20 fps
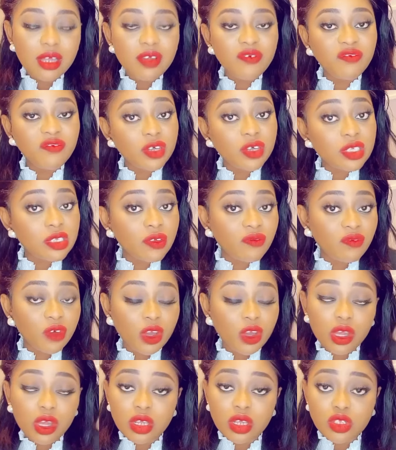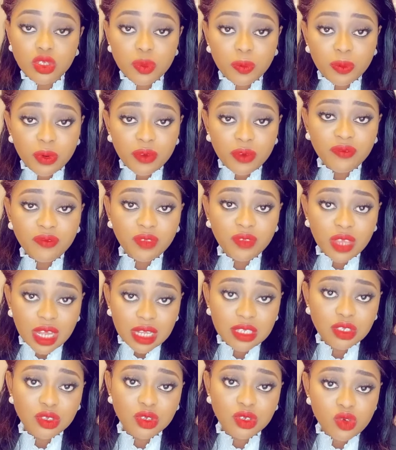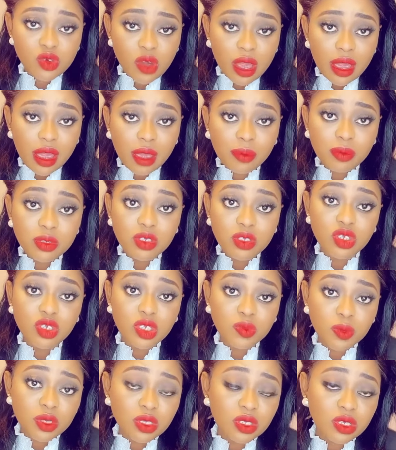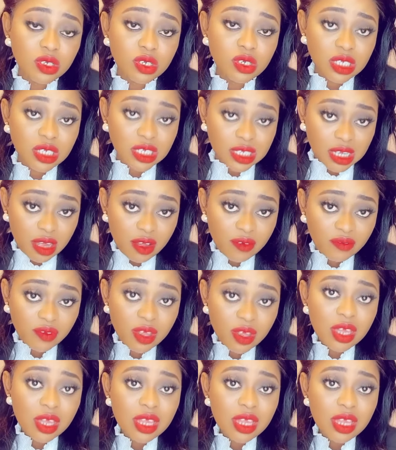First of all, you need to prove that you are able to sponsor yourself